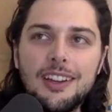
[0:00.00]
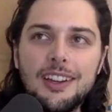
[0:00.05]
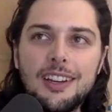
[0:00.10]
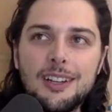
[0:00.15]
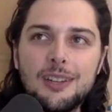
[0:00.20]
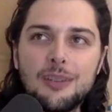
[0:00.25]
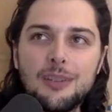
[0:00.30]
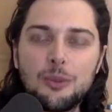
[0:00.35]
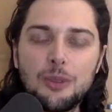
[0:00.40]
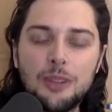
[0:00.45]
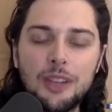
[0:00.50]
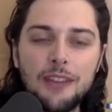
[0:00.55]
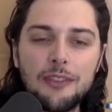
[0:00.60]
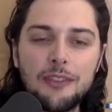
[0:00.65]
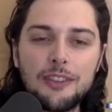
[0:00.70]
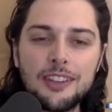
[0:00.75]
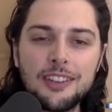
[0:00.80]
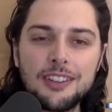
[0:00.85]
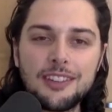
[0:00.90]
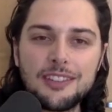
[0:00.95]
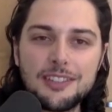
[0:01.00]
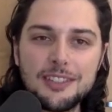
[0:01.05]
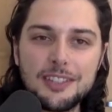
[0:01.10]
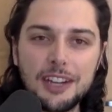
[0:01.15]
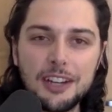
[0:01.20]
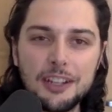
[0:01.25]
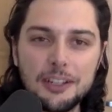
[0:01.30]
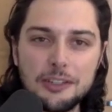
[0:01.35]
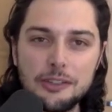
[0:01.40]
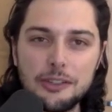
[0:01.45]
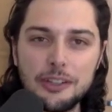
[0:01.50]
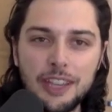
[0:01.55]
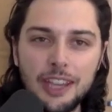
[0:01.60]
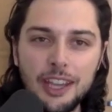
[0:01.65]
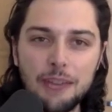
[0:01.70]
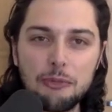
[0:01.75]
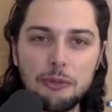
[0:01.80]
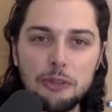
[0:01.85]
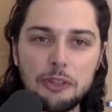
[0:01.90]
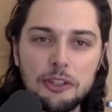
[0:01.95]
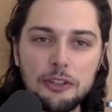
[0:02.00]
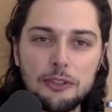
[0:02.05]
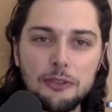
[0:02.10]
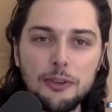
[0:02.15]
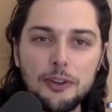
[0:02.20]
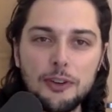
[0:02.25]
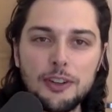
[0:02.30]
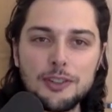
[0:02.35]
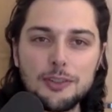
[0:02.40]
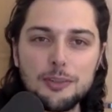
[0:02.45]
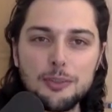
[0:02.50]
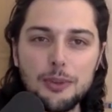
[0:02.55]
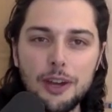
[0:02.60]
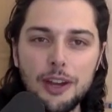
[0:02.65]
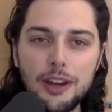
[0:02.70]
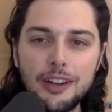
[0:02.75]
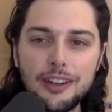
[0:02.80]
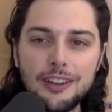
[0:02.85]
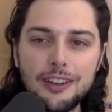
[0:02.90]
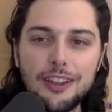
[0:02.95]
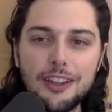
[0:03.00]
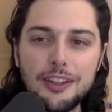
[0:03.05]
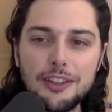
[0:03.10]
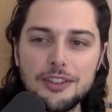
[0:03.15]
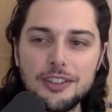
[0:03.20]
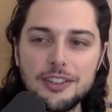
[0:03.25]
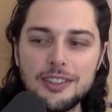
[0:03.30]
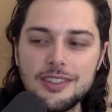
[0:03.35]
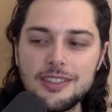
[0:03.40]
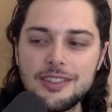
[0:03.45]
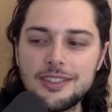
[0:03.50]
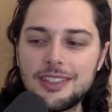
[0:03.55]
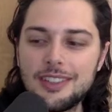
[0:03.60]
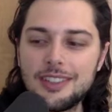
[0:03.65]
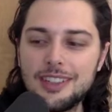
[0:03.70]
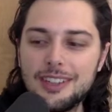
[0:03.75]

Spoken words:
We'll have to talk to you again when your first product launches,